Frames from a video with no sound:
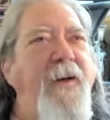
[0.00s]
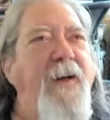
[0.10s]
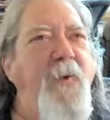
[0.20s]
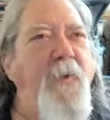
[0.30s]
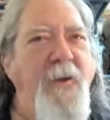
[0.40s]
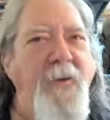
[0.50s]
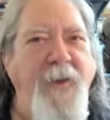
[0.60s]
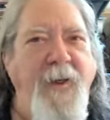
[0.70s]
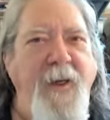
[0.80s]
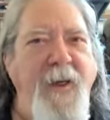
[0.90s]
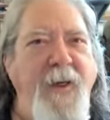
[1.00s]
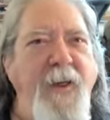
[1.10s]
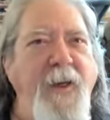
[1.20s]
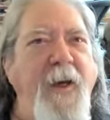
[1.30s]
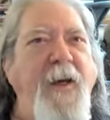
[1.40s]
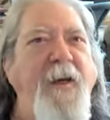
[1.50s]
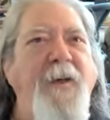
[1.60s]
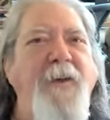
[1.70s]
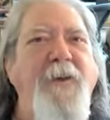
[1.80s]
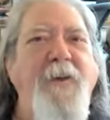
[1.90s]
I don't want to say he,
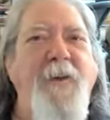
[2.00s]
it